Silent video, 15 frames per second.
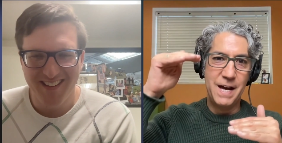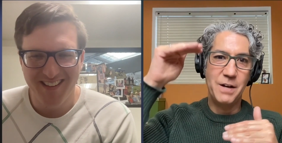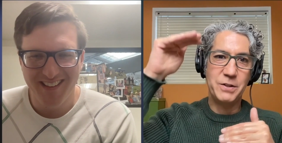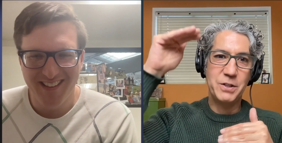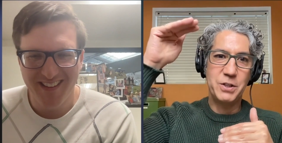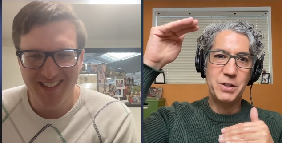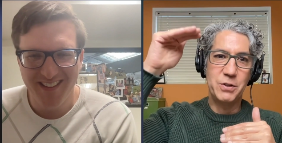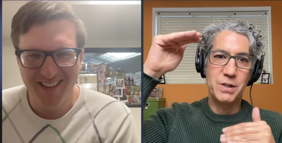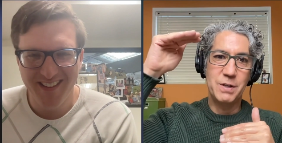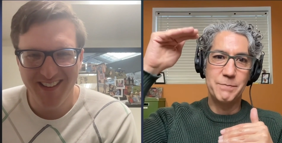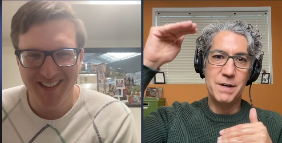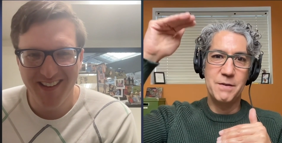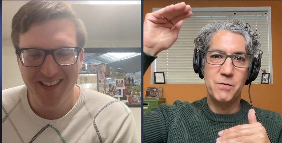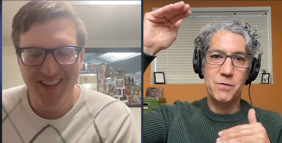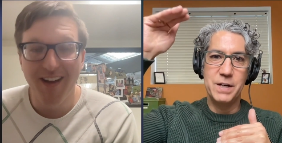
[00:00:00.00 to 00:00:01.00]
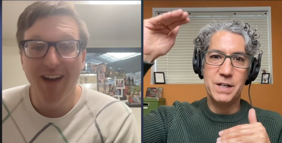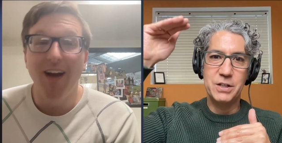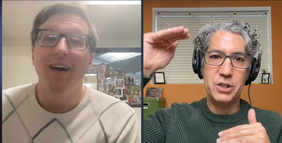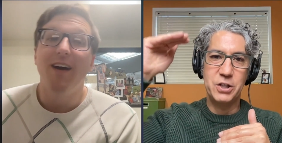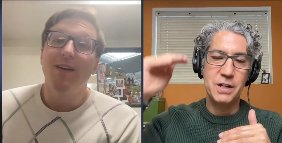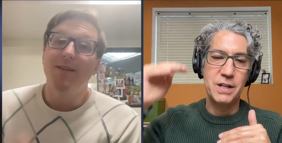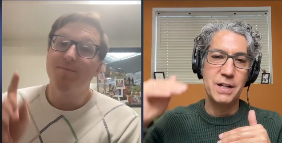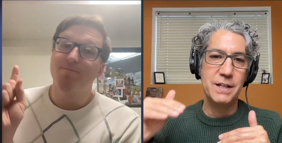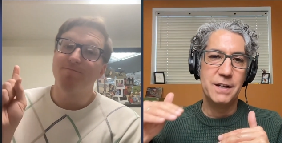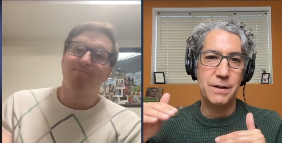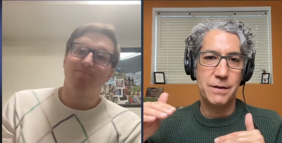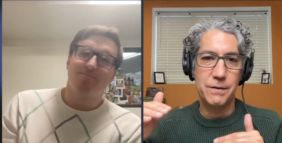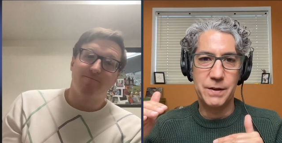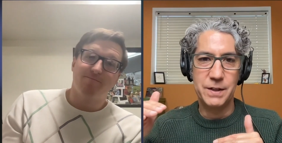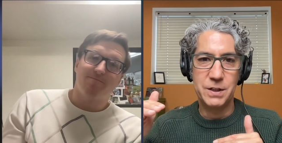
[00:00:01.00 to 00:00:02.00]
Speaker 1: altitude above which
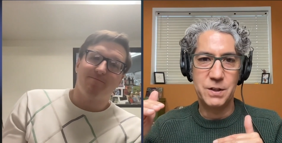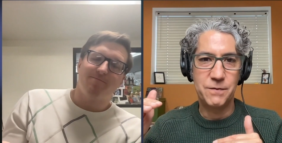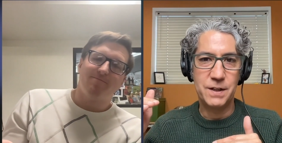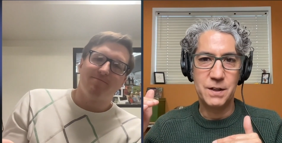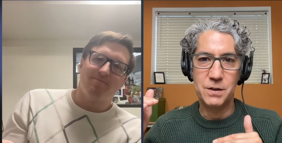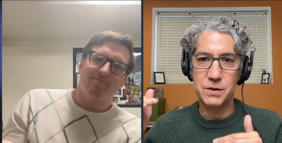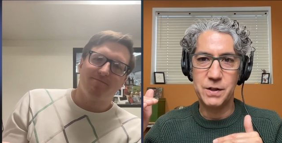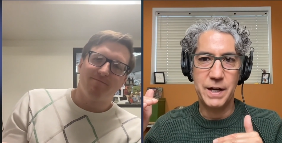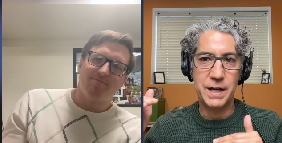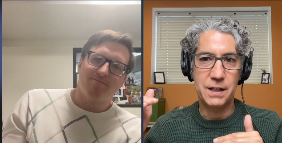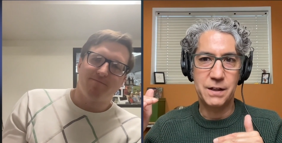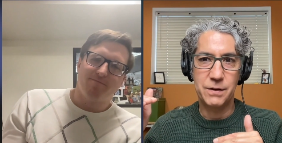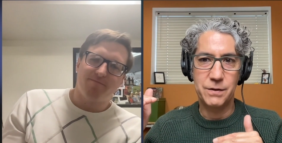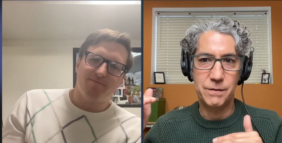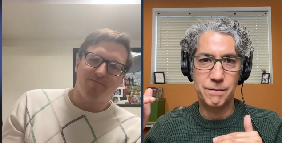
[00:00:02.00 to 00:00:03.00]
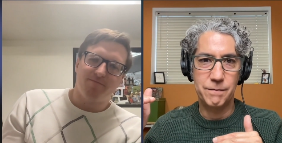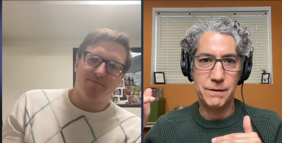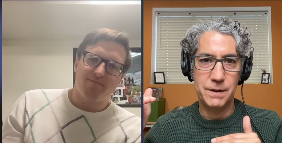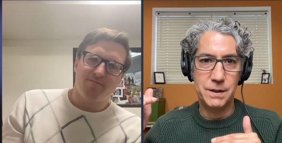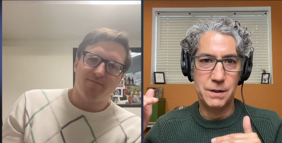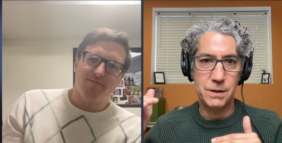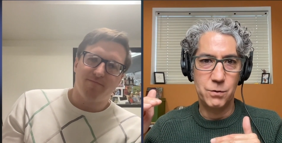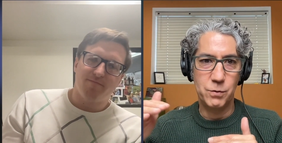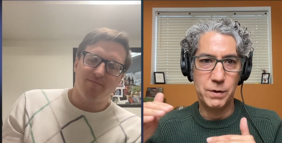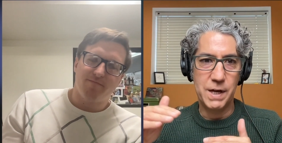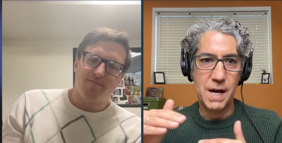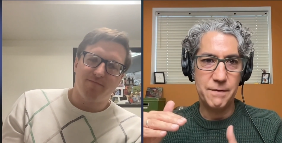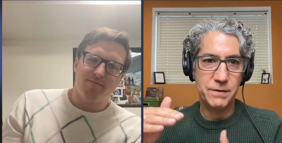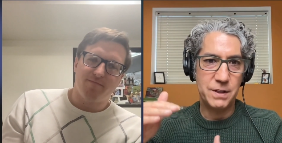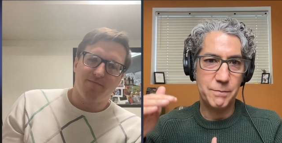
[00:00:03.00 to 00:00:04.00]
this feels like we
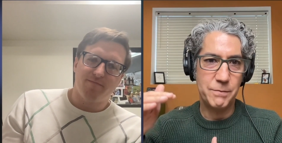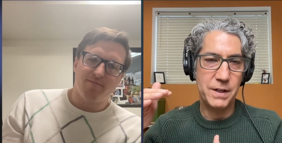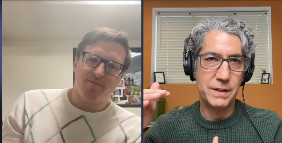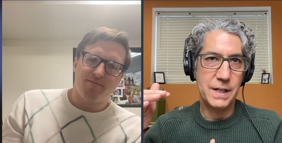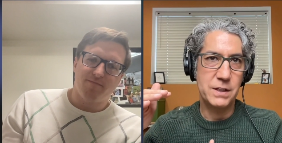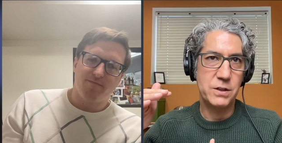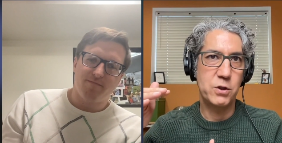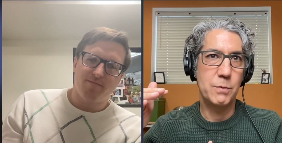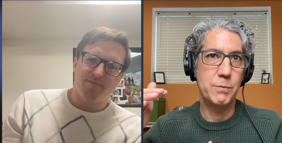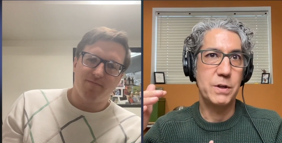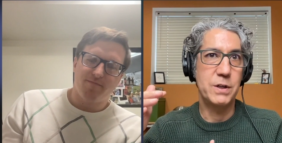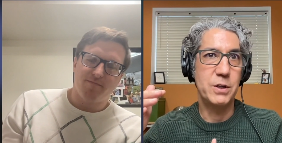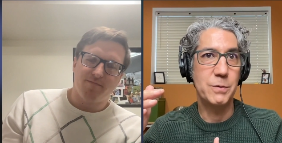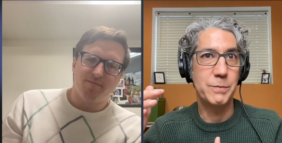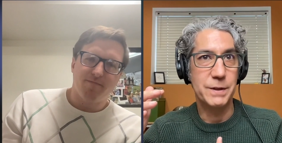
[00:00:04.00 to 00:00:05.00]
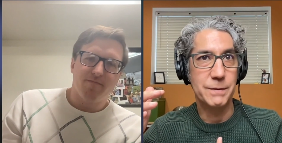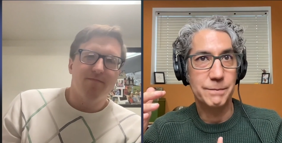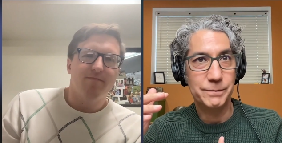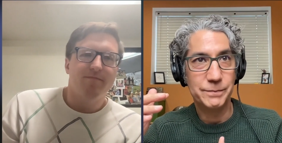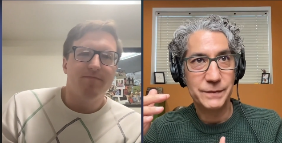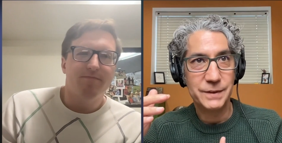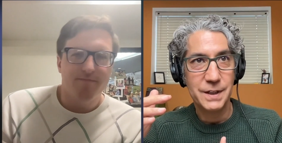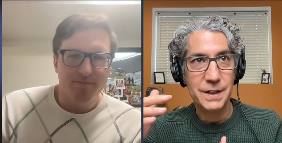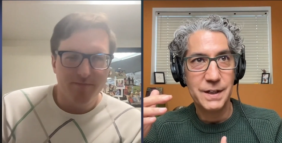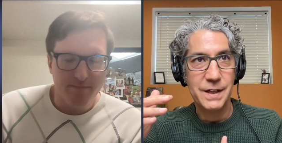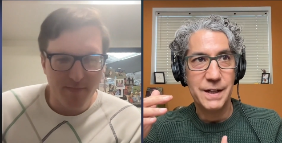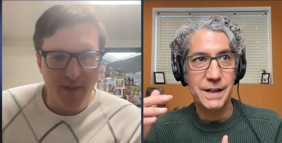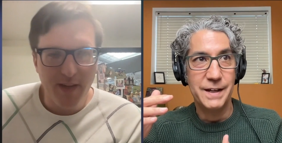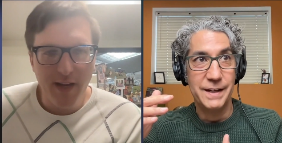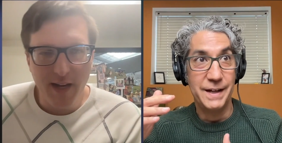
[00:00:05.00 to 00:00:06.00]
have something that's superhuman.
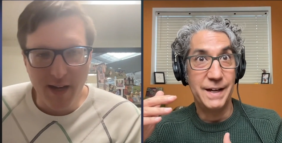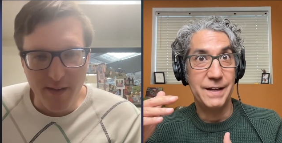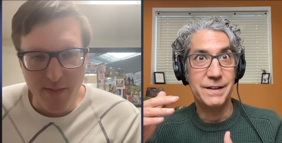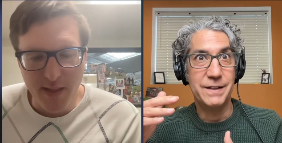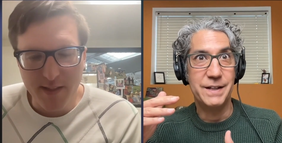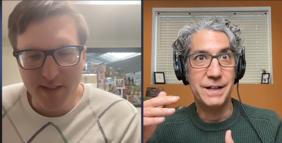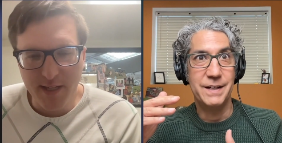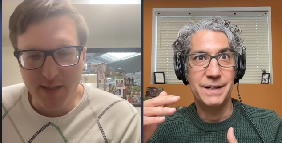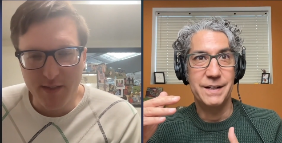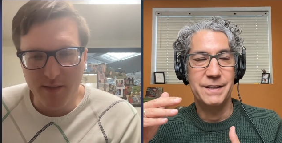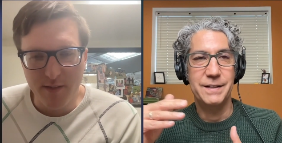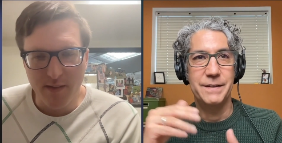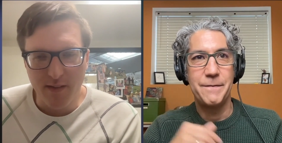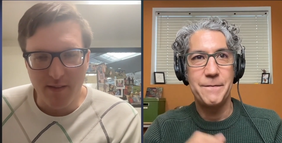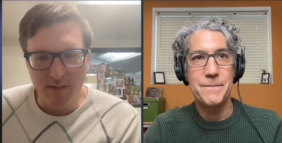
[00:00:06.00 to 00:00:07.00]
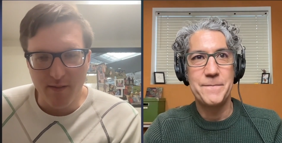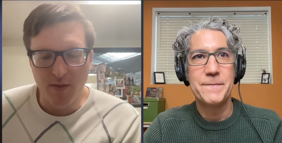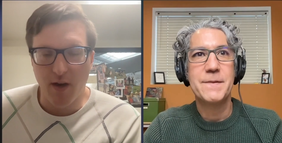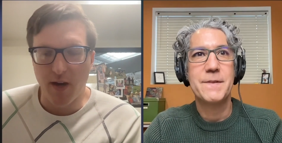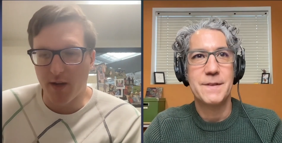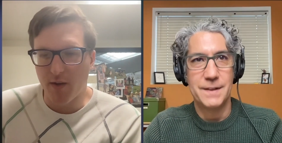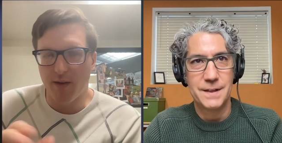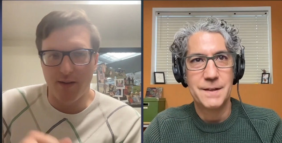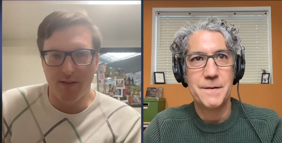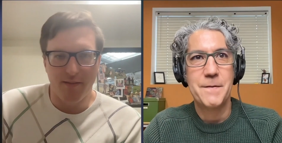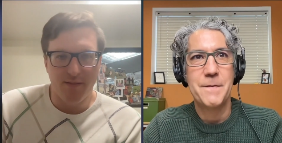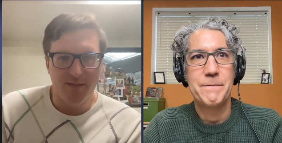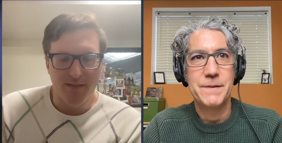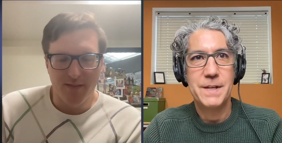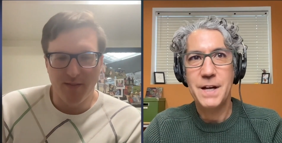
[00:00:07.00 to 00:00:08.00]
Speaker 2: Yeah, that's actually. Sorry, go ahead.
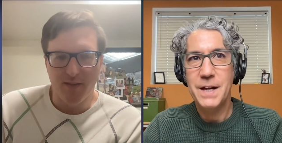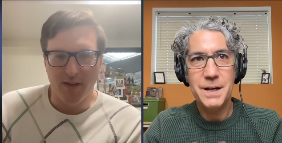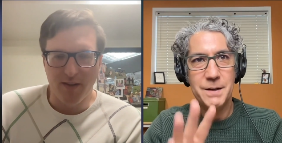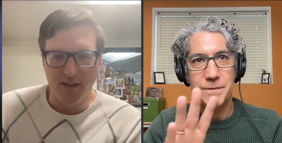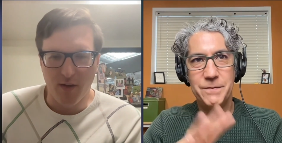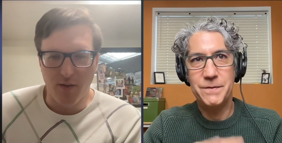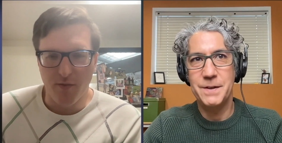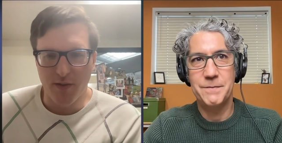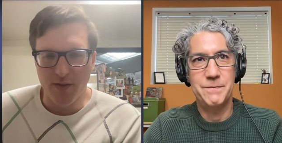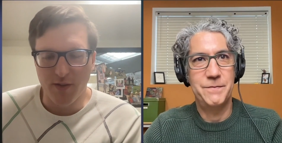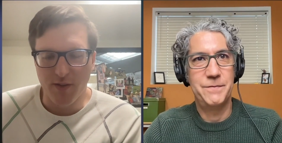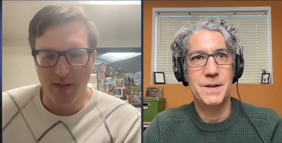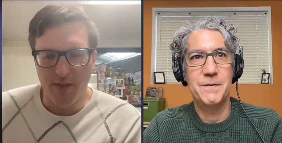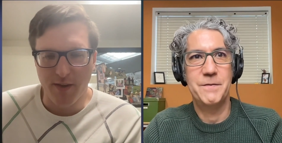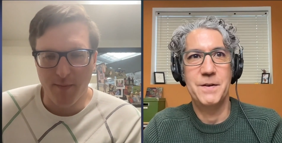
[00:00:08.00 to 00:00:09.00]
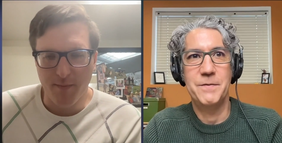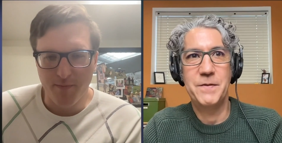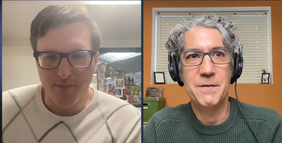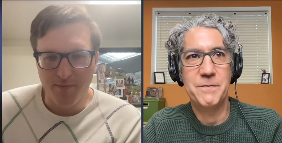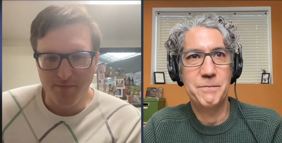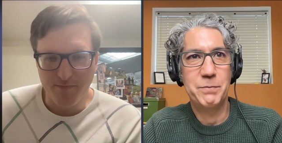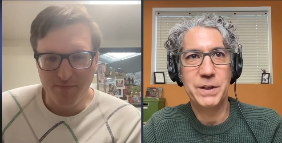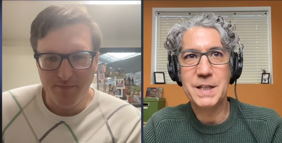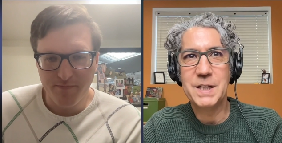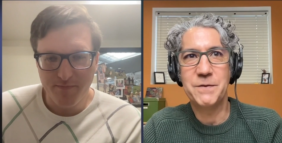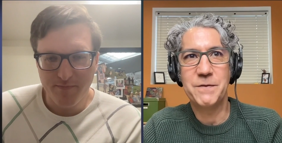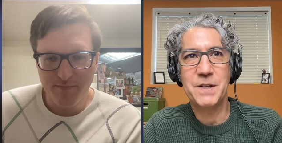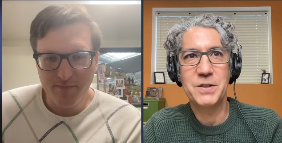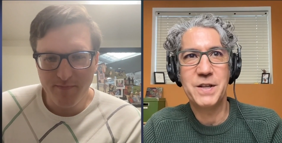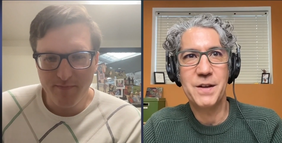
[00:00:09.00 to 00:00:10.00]
Speaker 1: Yeah, yeah f- f- f-
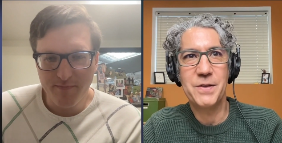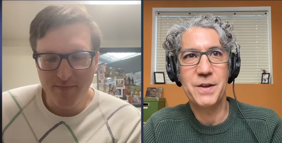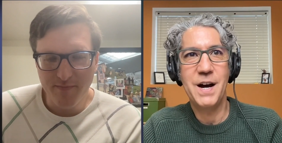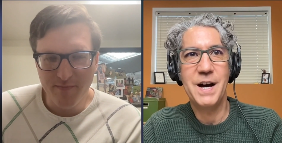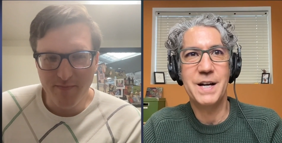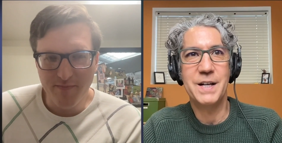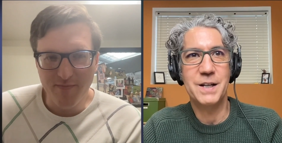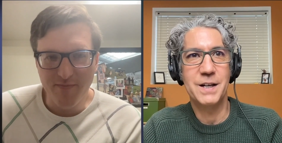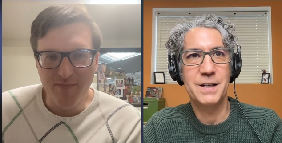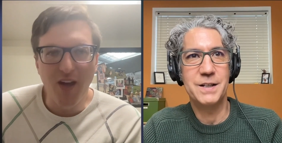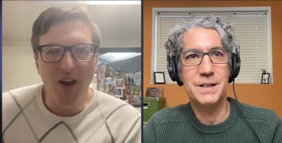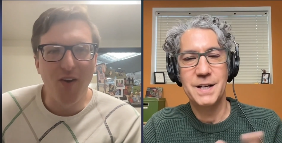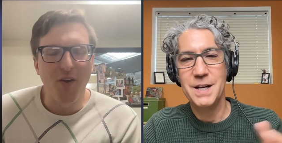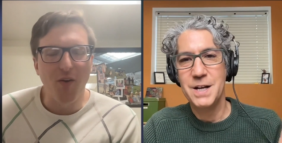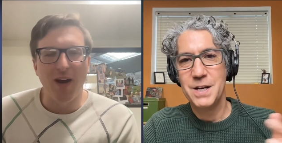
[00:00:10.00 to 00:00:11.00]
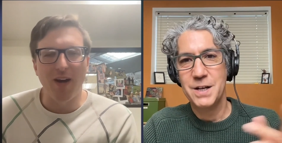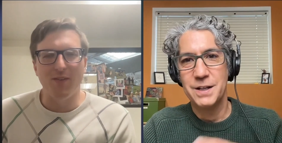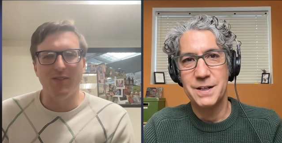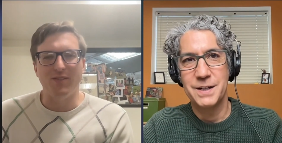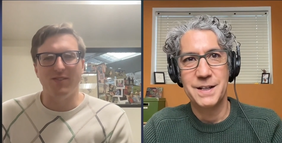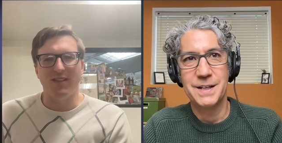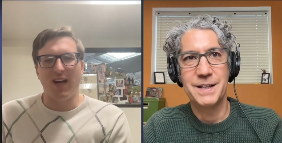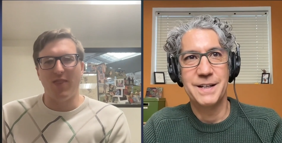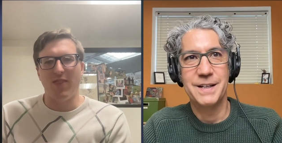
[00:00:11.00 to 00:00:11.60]
please finish that thought. No,
Speaker 2: no, I was. I,